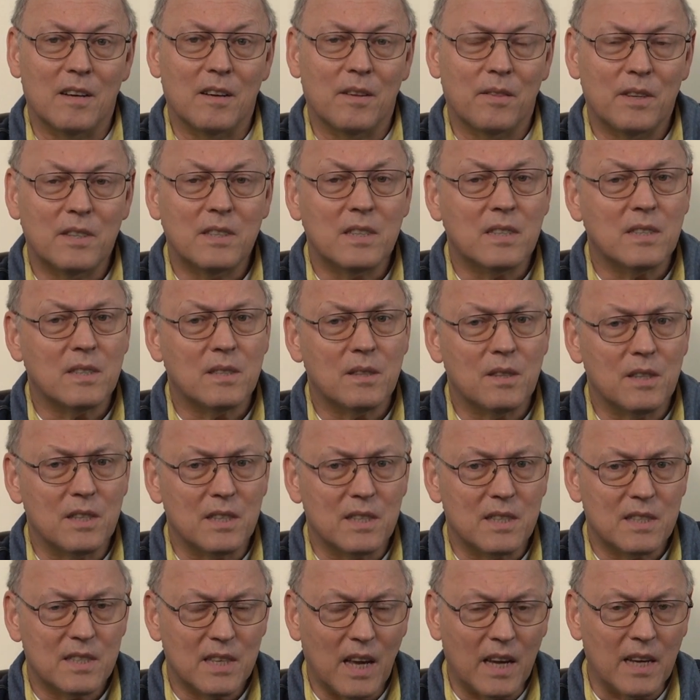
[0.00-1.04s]
This is the
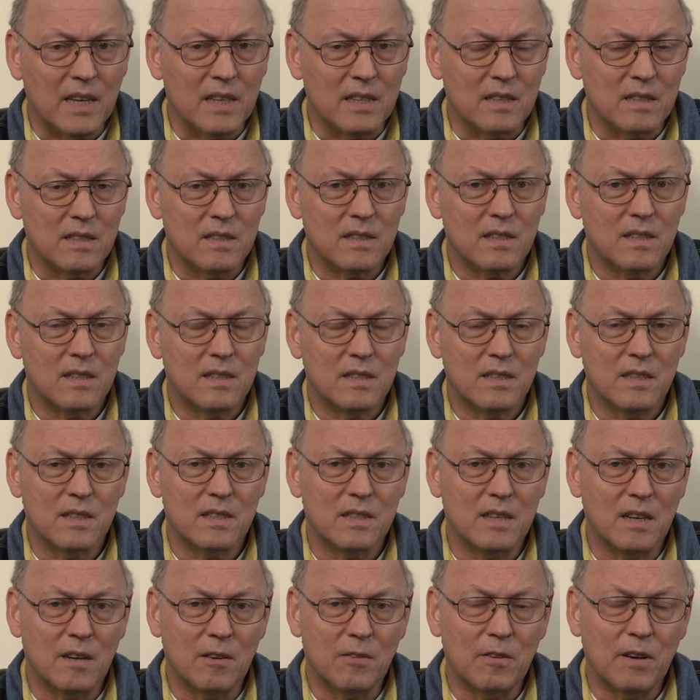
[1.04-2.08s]
second
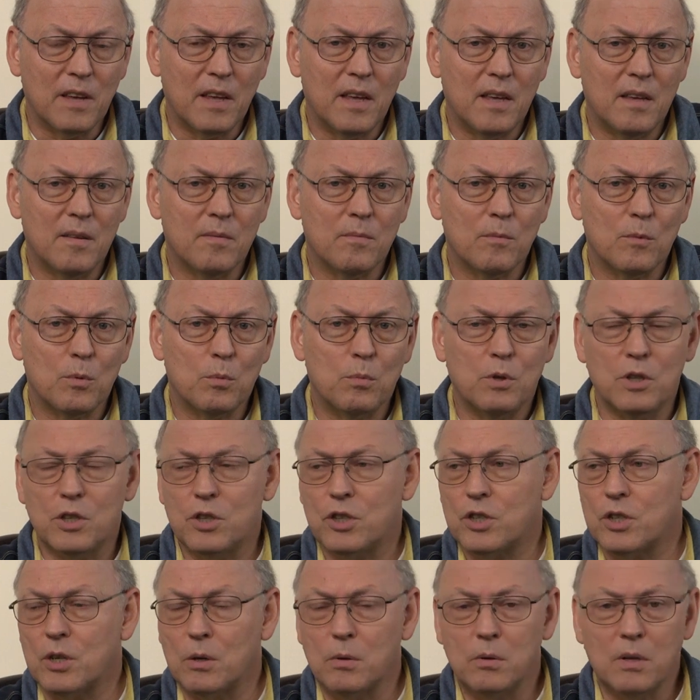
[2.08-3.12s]
distillery which
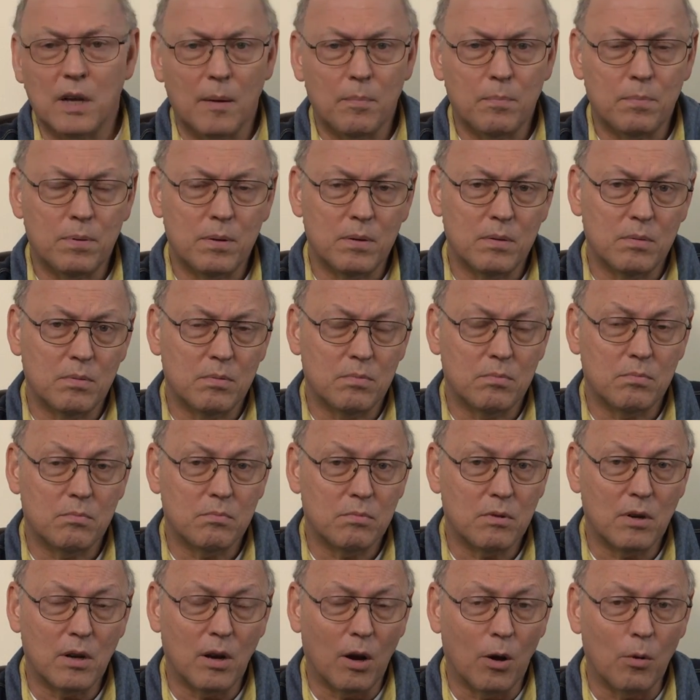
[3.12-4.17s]
showed up
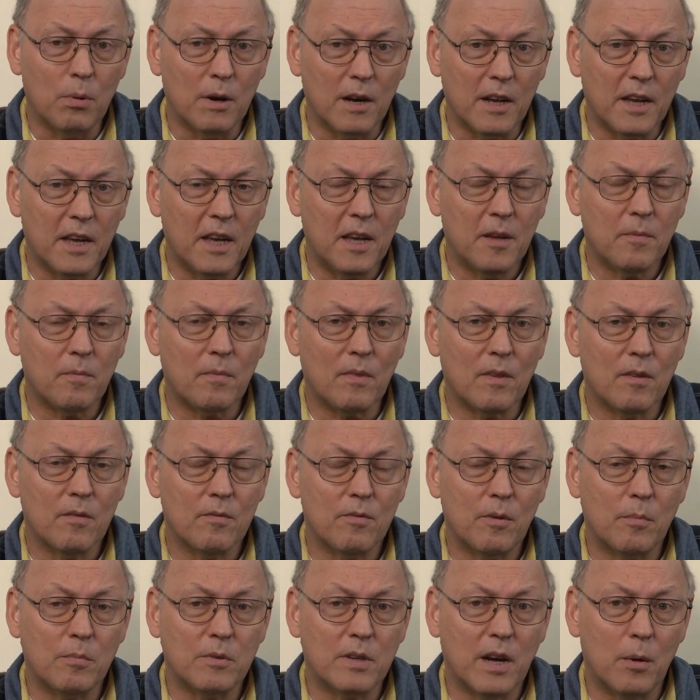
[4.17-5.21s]
globally
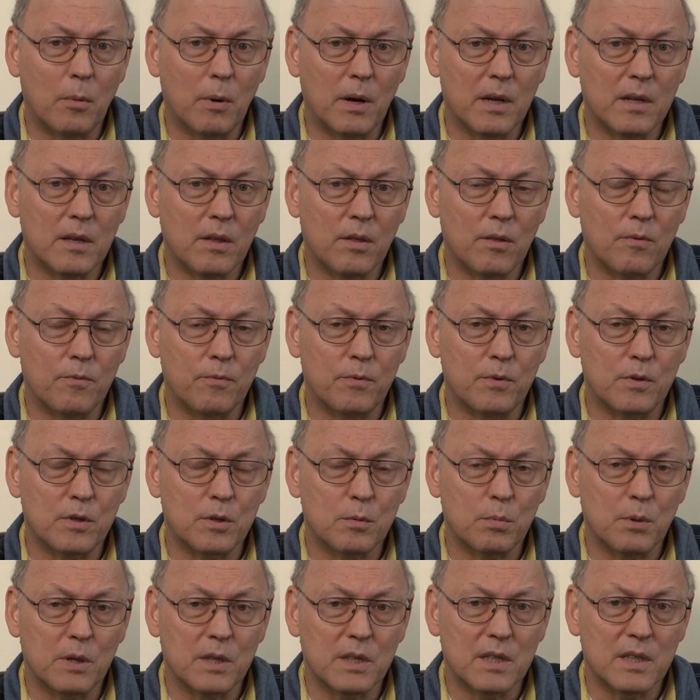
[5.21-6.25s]
from Taiwan. The
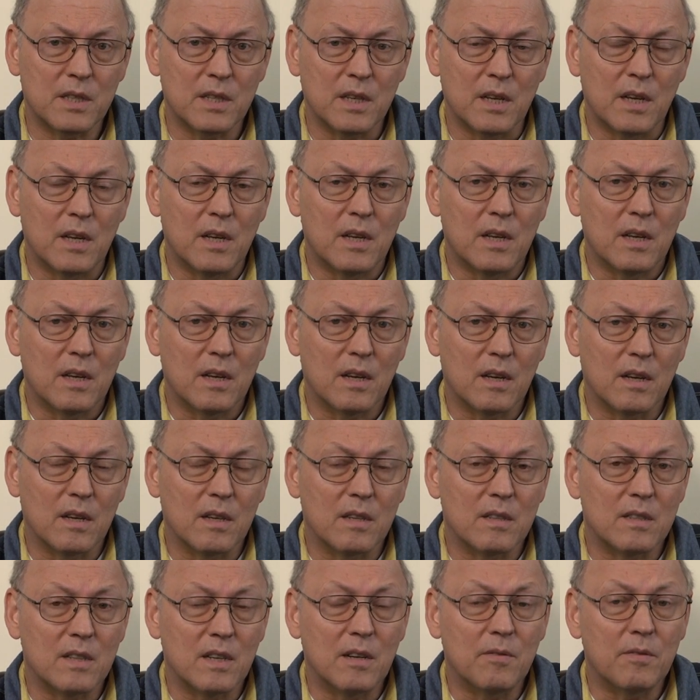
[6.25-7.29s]
first one
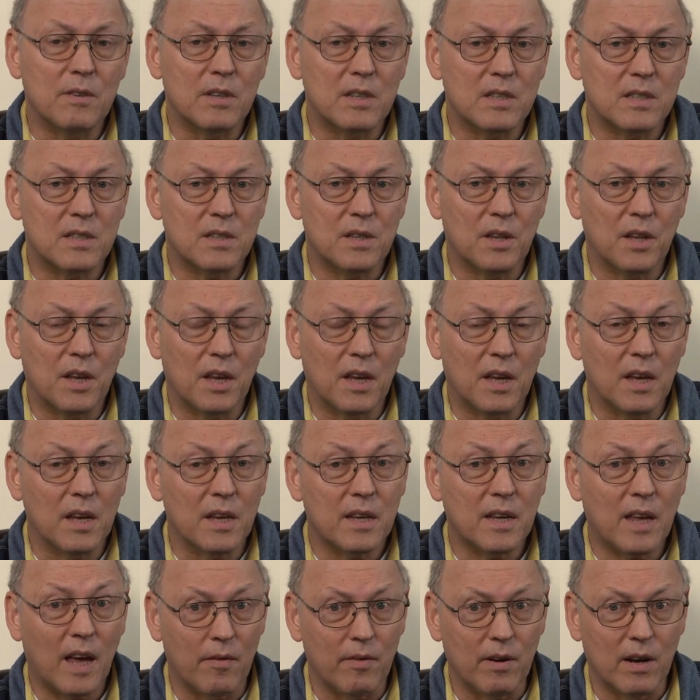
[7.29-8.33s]
delivers the
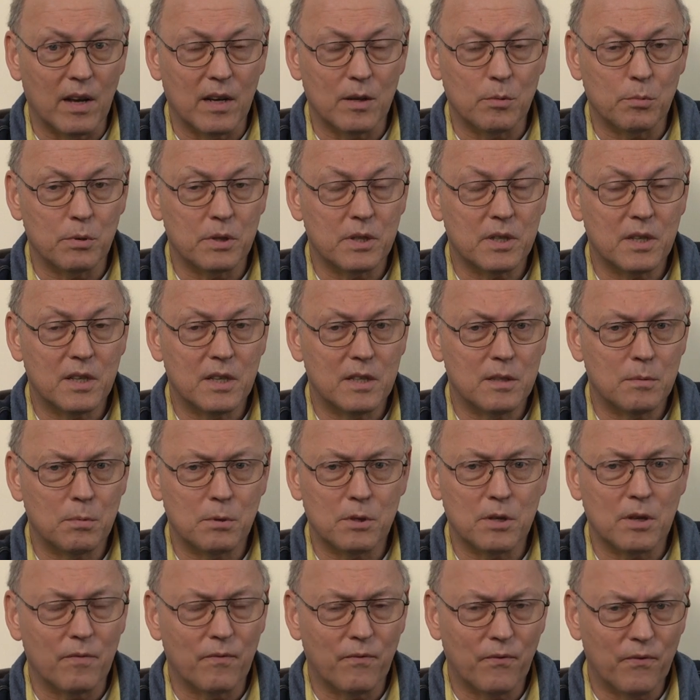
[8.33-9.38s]
Kavalan whiskies,
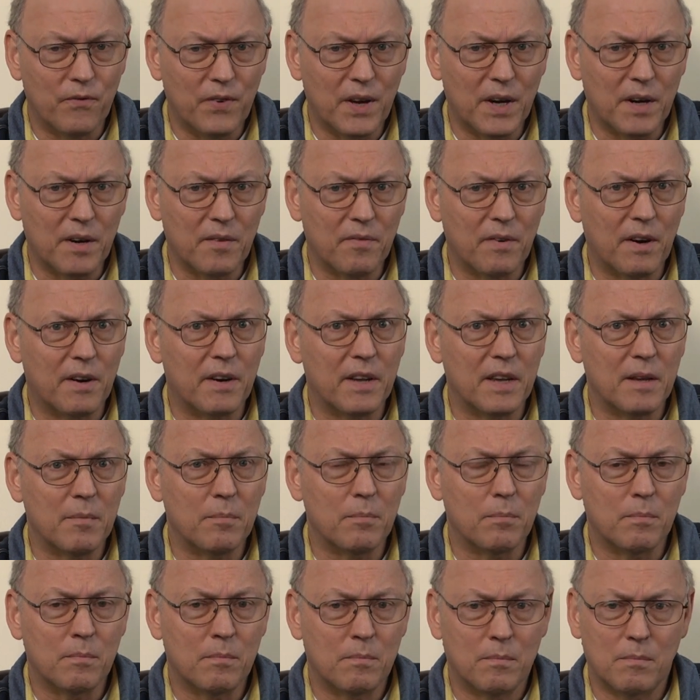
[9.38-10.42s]
which are very, very
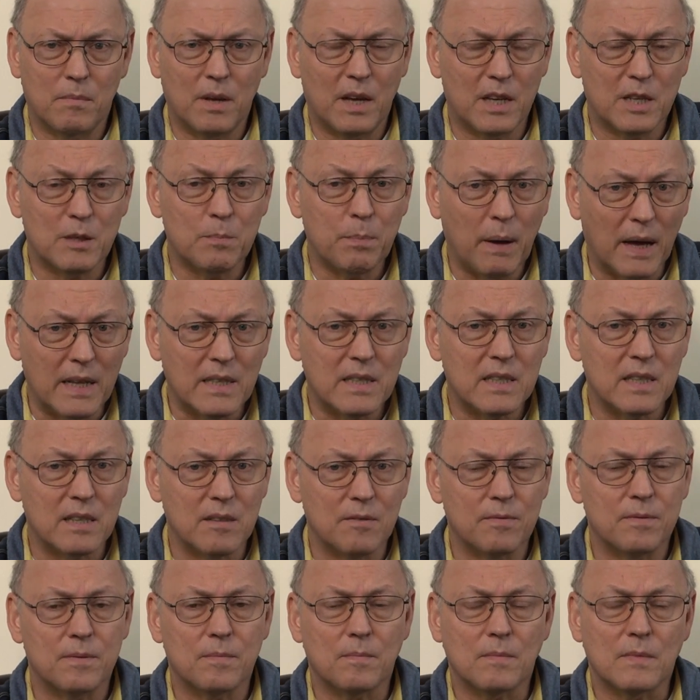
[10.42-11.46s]

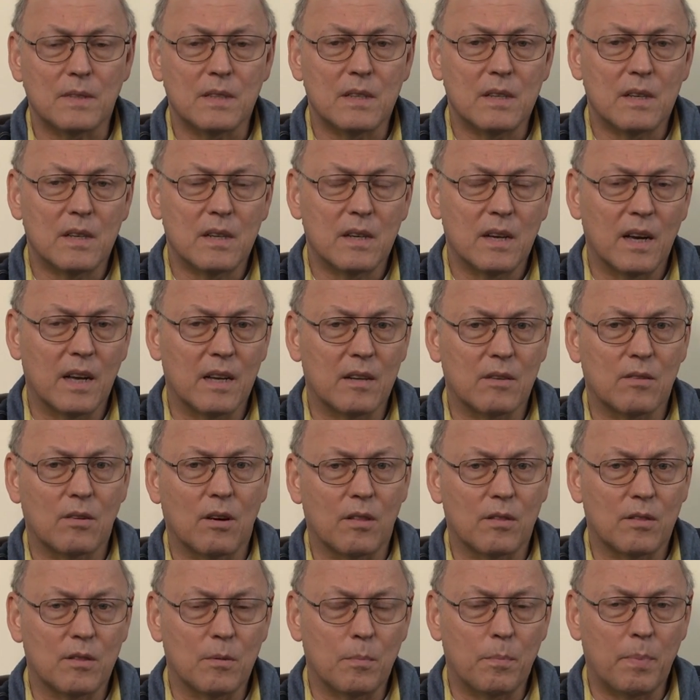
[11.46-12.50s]
expensive, and
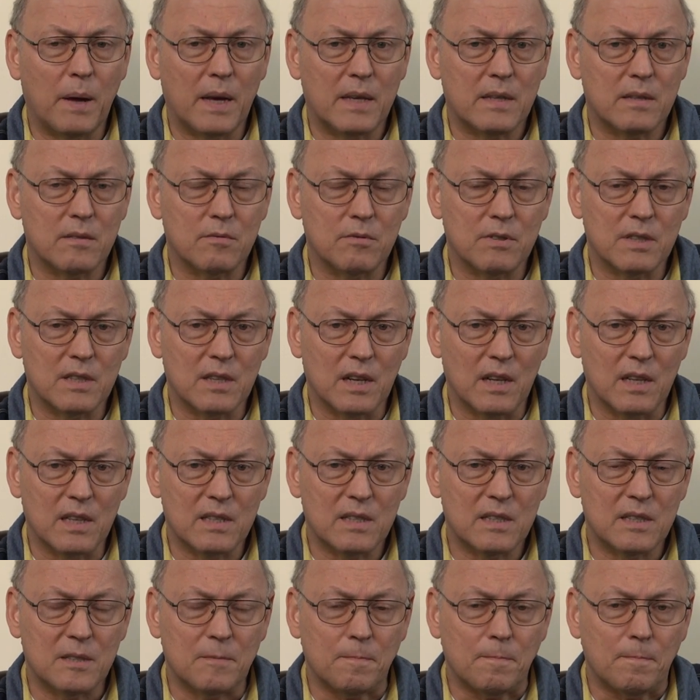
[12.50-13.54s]
got the best
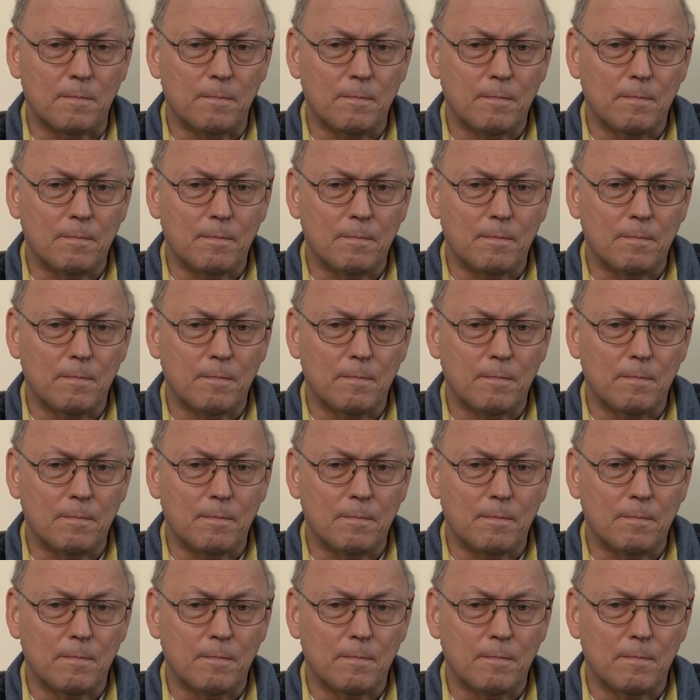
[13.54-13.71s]
results.